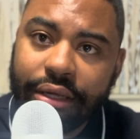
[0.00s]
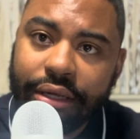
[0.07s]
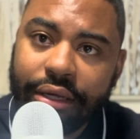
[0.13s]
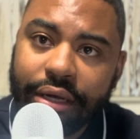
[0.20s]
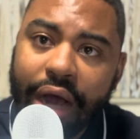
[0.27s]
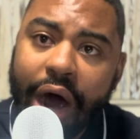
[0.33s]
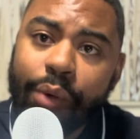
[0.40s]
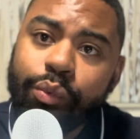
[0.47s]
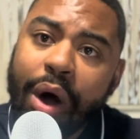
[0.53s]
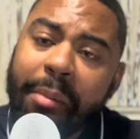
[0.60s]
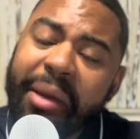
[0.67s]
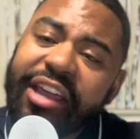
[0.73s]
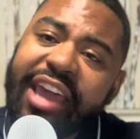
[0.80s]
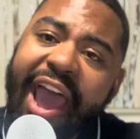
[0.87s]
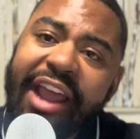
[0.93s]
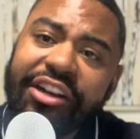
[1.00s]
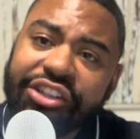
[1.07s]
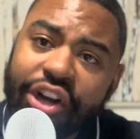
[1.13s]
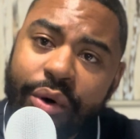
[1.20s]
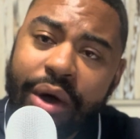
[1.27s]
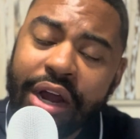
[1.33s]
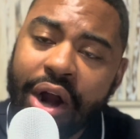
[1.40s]
A woman can't
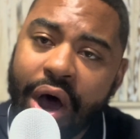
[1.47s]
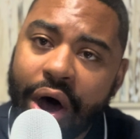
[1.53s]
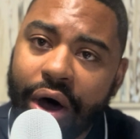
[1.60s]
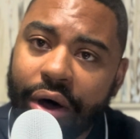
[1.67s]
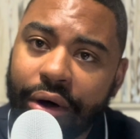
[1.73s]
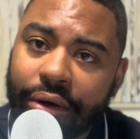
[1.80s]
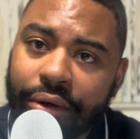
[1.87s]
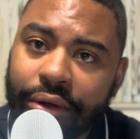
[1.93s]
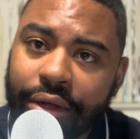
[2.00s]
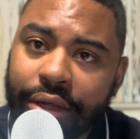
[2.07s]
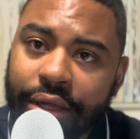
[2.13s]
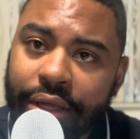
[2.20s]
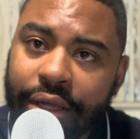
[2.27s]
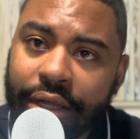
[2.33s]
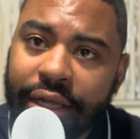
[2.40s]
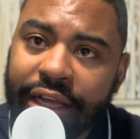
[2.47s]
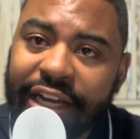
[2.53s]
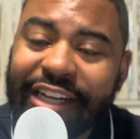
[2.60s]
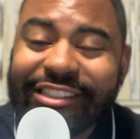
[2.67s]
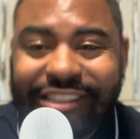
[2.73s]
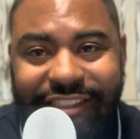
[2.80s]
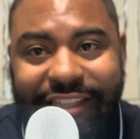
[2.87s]
do it all.
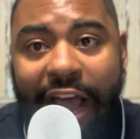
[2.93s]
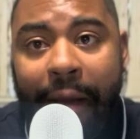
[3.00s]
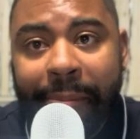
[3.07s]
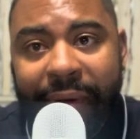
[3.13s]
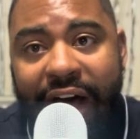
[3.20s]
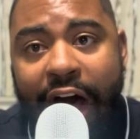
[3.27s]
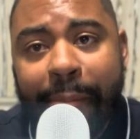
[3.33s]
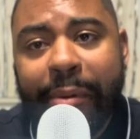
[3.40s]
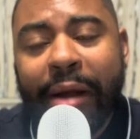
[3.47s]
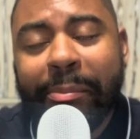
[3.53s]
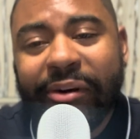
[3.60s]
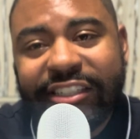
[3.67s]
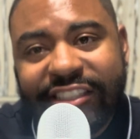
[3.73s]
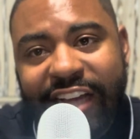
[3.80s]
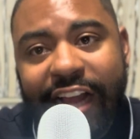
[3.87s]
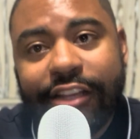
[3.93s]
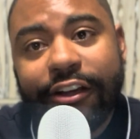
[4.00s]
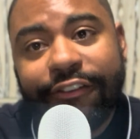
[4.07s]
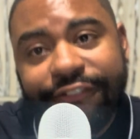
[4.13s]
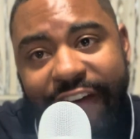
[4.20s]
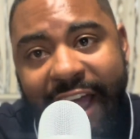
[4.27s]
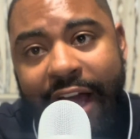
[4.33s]
Step up and protect
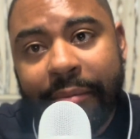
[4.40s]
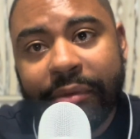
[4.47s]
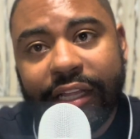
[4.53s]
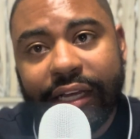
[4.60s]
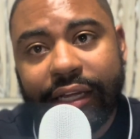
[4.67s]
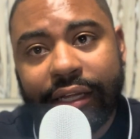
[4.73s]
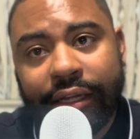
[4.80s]
your family.